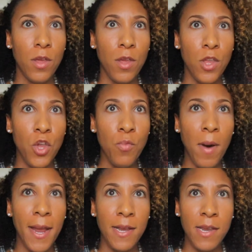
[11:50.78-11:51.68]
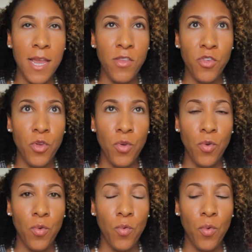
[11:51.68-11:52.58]
you might need
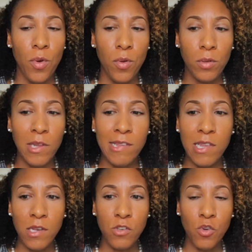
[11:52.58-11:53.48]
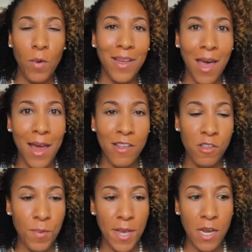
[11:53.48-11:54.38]
to listen to what God is
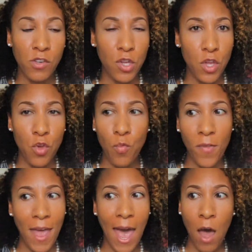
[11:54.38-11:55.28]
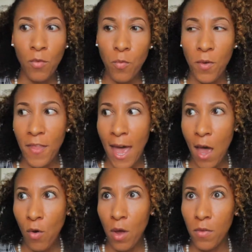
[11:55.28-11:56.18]
speaking to you
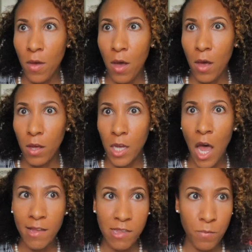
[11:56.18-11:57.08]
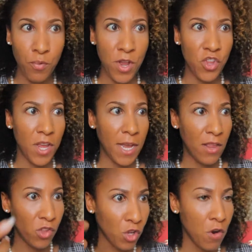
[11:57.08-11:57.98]
without a constant preaching
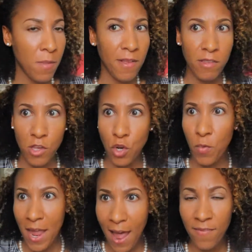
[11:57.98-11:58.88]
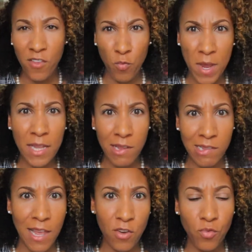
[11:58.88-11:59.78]
and sermons. We have this weekly
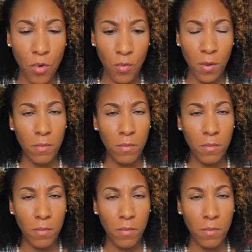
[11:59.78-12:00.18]
schedule